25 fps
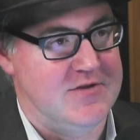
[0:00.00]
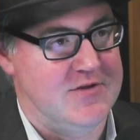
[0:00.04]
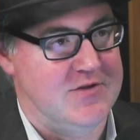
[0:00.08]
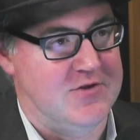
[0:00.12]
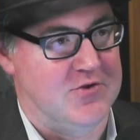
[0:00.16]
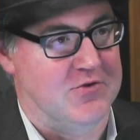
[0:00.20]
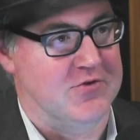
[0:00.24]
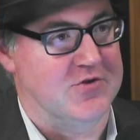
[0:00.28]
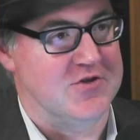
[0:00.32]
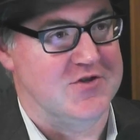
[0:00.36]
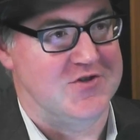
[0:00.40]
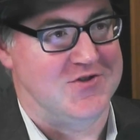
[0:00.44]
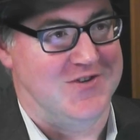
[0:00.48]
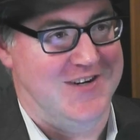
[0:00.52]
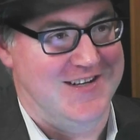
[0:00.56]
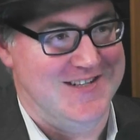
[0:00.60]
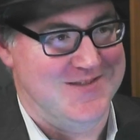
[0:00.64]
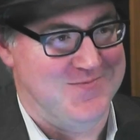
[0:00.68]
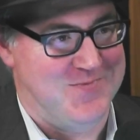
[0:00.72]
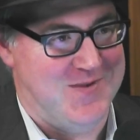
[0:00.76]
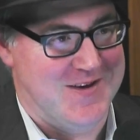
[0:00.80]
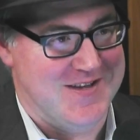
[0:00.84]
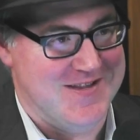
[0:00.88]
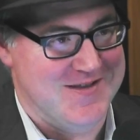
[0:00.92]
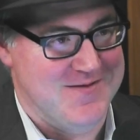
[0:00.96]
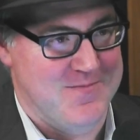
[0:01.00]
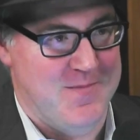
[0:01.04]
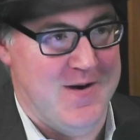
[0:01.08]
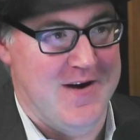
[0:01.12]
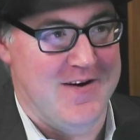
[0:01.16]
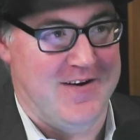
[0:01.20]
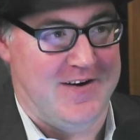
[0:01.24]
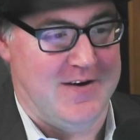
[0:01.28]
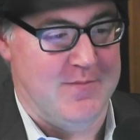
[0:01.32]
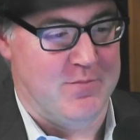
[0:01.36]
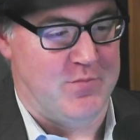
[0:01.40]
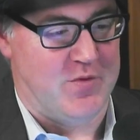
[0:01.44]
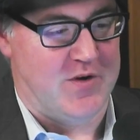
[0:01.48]
torn to shreds by the
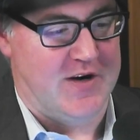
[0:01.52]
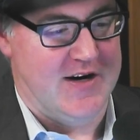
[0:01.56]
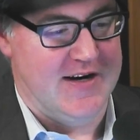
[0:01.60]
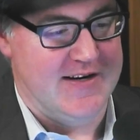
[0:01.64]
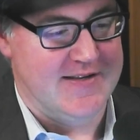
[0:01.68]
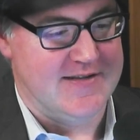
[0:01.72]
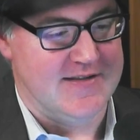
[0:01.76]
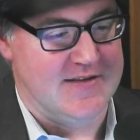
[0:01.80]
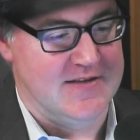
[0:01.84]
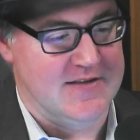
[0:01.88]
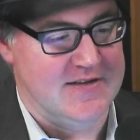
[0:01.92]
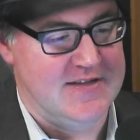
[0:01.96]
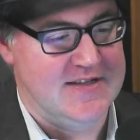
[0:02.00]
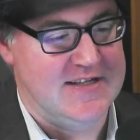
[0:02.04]
American press, sure.